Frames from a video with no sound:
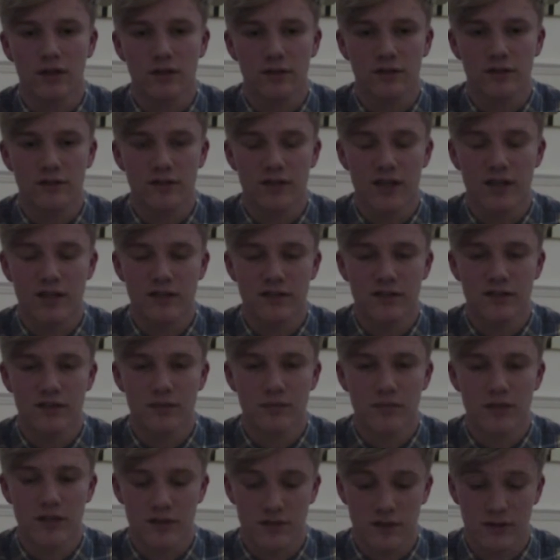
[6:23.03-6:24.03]

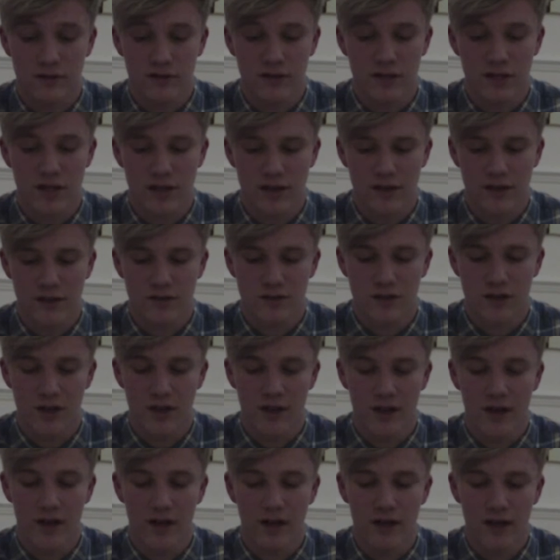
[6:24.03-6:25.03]
setting, mise-en-scène, things like
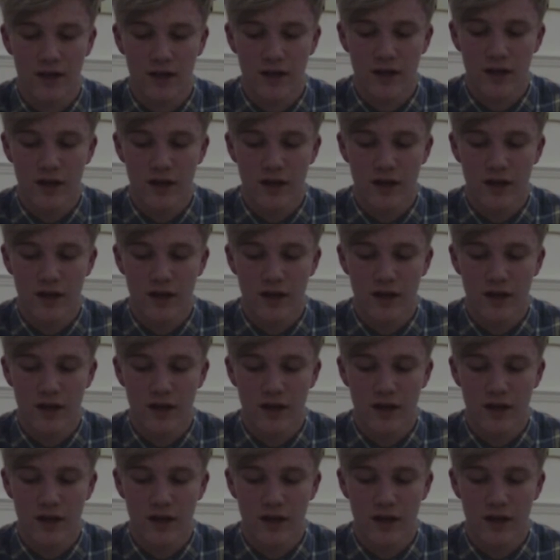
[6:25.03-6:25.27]
that.